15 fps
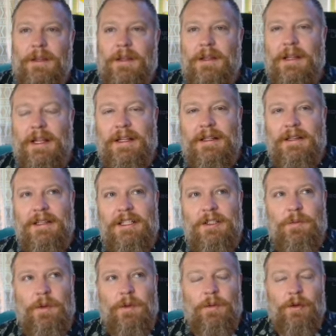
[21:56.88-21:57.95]
Like, at least
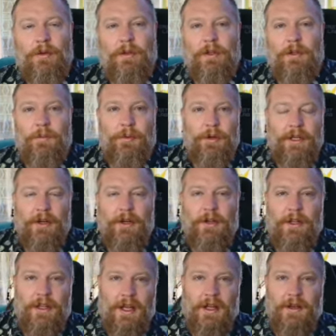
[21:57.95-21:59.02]
we learned pretty
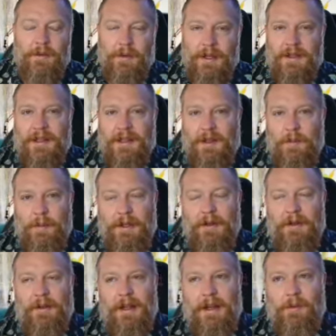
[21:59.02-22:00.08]
early on in Kill
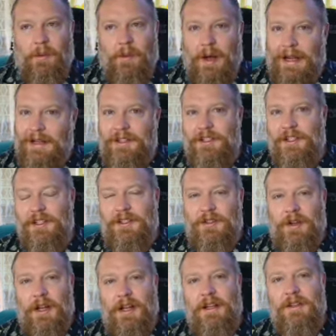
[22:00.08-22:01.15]
Bill, like, why she's
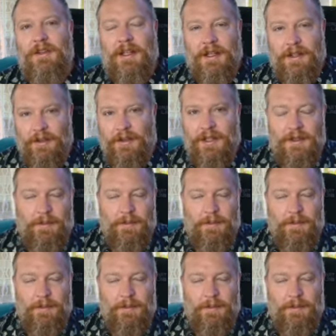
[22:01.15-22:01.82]
trying to kill these